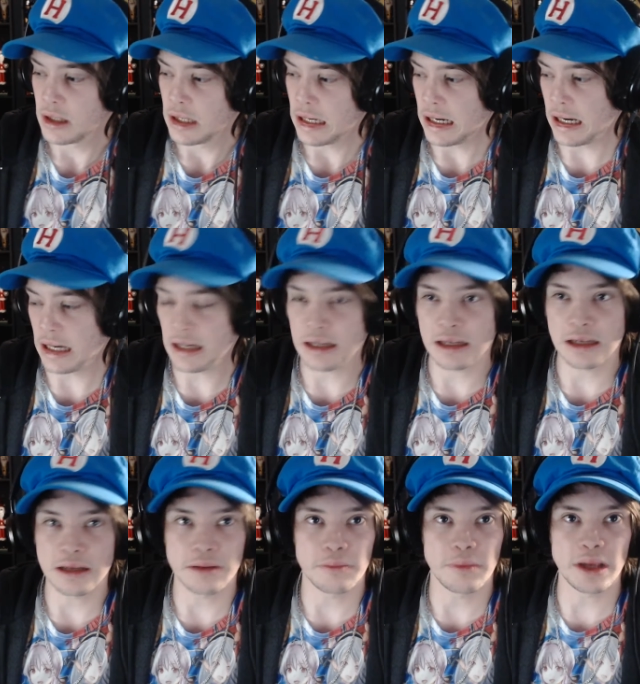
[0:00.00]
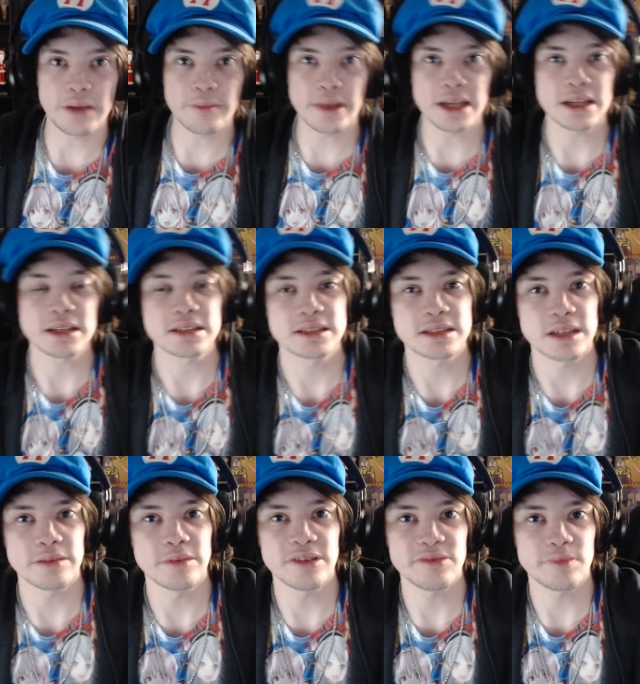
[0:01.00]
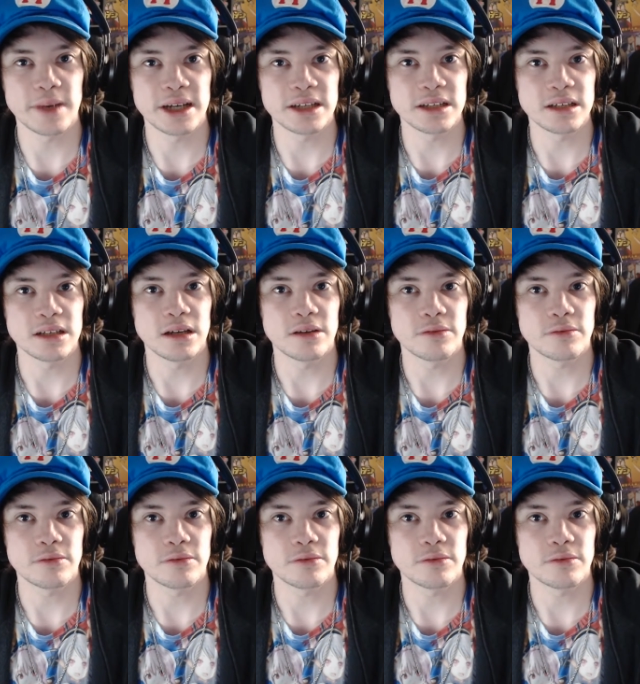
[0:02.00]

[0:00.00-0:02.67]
I may make some of my